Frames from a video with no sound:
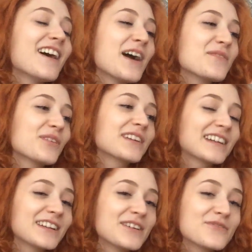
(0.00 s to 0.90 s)
Ironically
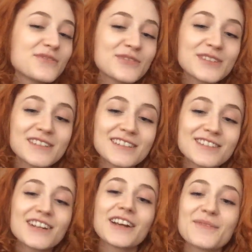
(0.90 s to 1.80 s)
enough, because it's a
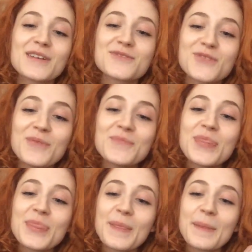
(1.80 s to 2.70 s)
chicken restaurant.
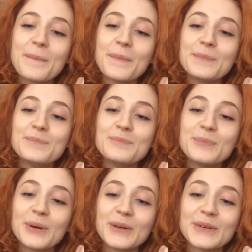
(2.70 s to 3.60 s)

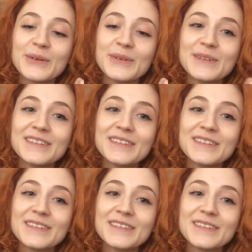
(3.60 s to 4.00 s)
But you know,